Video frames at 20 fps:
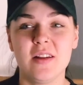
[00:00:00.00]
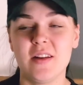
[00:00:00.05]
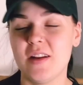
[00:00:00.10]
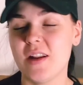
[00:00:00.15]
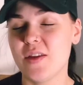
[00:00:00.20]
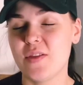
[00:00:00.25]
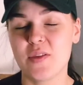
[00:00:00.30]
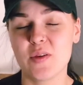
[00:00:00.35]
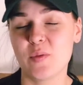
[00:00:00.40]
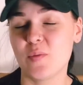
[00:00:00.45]

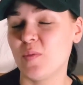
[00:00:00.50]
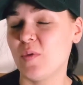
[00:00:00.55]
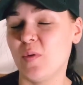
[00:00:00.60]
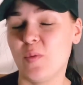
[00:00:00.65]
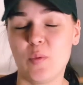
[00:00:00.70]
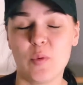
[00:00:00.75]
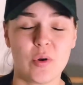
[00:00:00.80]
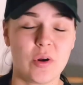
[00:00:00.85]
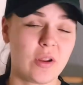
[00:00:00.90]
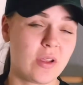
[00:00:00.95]
nothing will
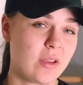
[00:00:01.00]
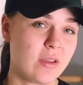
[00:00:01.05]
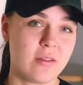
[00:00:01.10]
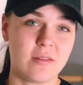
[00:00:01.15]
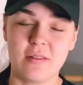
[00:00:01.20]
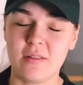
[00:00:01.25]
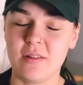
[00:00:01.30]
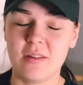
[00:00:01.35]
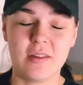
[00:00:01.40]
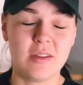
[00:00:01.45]
work.
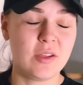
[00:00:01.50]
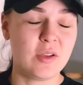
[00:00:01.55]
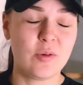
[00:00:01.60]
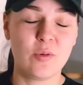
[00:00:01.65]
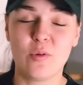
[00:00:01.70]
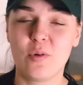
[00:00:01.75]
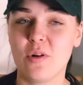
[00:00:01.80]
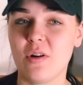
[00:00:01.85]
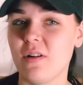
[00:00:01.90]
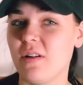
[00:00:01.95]

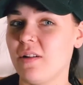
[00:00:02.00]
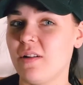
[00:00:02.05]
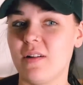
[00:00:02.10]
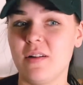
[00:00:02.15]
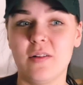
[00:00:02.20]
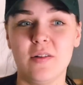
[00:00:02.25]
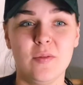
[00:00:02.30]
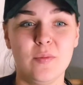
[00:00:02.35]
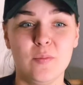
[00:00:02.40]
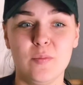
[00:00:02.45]

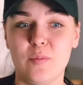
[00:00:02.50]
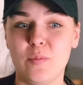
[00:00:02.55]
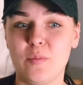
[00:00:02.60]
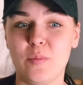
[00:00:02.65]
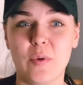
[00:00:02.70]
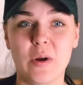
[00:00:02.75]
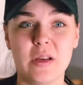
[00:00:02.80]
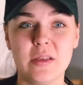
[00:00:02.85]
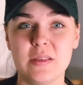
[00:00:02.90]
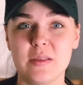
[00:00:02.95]
Your
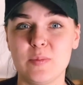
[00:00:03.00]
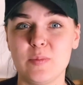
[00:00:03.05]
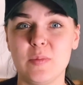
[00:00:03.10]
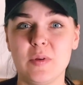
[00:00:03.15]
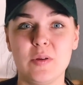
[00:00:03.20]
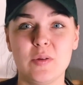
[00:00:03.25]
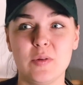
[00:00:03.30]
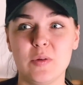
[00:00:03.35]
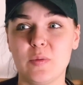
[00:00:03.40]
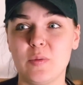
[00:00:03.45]
breast
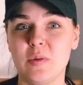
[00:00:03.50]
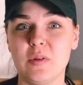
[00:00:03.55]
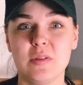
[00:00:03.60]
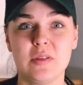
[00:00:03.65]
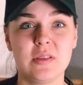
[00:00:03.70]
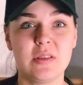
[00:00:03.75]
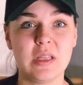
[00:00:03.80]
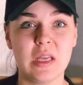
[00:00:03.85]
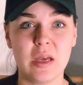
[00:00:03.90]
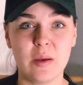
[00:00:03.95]
milk will
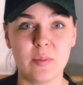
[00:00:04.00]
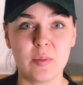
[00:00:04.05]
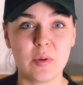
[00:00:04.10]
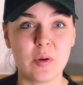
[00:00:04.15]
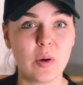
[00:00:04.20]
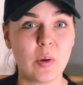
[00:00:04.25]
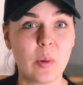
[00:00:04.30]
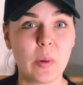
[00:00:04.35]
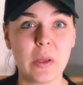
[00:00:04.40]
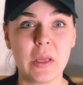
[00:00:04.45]
stop
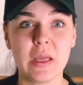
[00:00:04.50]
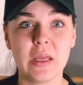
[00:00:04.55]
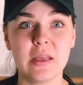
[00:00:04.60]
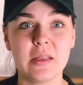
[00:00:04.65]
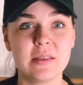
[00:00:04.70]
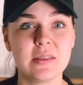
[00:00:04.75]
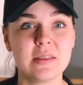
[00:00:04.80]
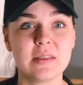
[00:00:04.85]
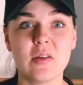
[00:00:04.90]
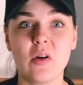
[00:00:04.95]
going.
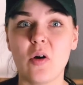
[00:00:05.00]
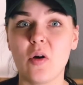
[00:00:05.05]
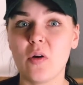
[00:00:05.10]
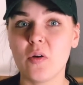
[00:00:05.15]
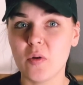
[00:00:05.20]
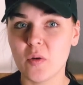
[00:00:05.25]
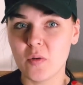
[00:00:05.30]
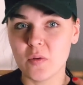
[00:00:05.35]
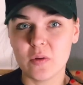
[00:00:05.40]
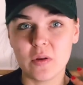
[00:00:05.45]
It's
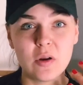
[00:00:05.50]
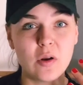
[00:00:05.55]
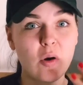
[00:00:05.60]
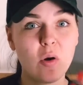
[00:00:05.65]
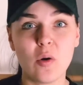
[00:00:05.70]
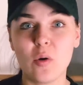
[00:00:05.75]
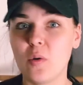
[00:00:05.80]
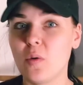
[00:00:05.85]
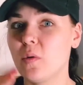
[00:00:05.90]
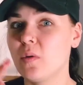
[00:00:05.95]
all
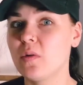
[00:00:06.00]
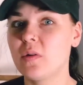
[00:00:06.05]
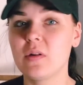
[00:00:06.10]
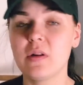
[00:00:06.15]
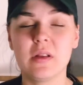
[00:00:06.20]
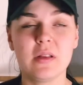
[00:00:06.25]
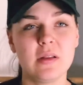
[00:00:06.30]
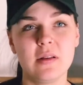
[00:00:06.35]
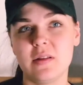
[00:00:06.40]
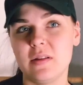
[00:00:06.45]

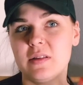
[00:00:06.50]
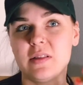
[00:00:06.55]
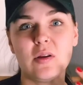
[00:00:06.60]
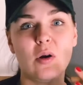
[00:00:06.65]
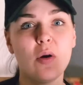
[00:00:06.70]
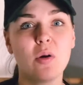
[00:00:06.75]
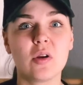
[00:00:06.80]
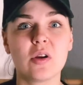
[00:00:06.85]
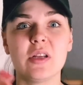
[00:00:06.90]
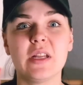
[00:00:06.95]

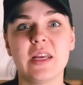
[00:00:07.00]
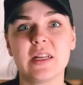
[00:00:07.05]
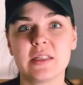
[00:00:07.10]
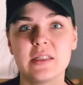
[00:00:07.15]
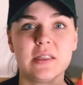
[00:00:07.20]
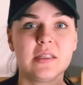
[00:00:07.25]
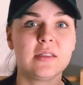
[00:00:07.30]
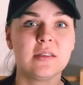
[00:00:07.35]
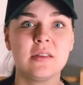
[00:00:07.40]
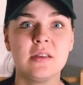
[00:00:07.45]

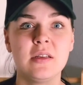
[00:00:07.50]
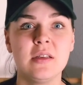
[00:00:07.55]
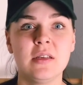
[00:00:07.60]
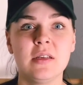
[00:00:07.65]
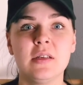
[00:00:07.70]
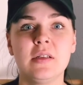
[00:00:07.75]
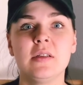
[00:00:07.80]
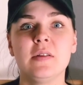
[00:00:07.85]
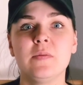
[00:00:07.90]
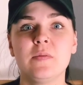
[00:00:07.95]
connected.
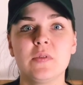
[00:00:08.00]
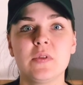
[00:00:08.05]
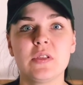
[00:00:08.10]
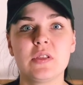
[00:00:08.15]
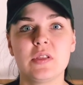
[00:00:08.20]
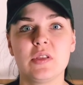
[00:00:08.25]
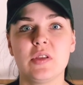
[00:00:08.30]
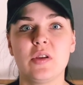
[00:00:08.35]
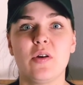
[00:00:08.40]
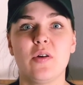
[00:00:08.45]

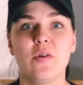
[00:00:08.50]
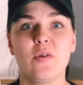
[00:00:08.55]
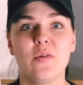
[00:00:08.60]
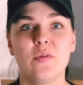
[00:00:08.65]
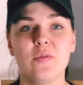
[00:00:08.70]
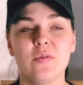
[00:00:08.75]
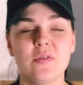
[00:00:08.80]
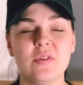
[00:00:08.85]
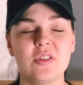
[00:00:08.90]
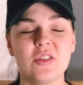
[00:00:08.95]

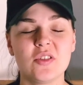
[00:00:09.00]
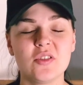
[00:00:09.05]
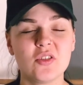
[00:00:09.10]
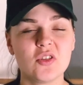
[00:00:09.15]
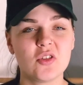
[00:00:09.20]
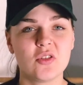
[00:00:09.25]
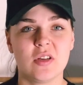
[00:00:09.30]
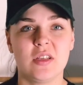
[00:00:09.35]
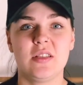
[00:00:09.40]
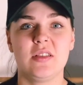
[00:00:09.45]
So don't
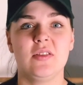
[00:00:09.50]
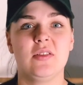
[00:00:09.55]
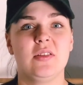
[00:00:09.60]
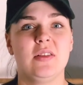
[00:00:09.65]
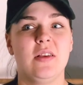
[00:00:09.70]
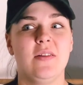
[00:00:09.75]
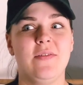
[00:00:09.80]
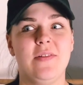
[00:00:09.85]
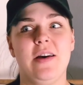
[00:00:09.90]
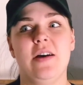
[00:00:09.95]
stress
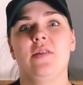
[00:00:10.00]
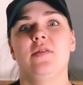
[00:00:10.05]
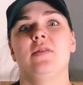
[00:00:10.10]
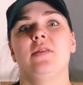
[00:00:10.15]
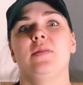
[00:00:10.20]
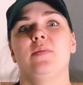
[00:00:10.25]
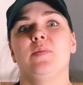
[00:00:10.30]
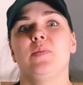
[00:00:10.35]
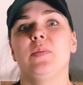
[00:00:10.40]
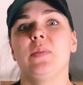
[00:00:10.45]
yourself
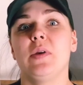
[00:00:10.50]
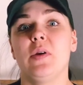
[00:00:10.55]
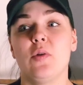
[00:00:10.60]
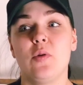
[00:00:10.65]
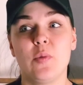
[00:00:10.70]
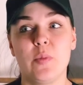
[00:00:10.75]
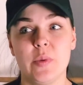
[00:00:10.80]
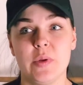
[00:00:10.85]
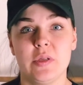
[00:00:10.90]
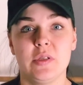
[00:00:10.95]
out. Be
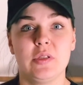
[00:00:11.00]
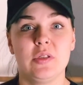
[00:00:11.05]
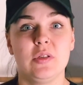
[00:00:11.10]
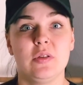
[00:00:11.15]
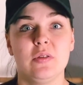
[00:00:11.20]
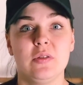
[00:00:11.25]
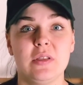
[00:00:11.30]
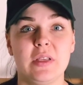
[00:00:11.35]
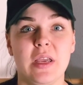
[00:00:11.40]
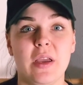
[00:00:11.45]
open
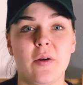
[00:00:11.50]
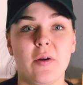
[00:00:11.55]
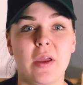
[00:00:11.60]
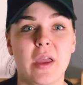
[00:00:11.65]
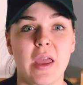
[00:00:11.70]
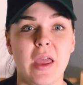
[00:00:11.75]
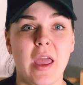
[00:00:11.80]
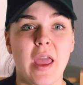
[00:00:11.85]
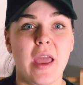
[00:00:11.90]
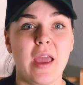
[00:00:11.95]
to say,
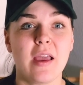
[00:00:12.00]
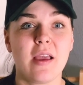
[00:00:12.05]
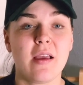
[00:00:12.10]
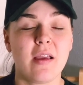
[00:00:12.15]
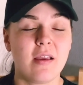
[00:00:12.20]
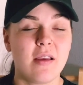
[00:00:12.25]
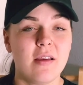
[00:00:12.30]
okay, hey,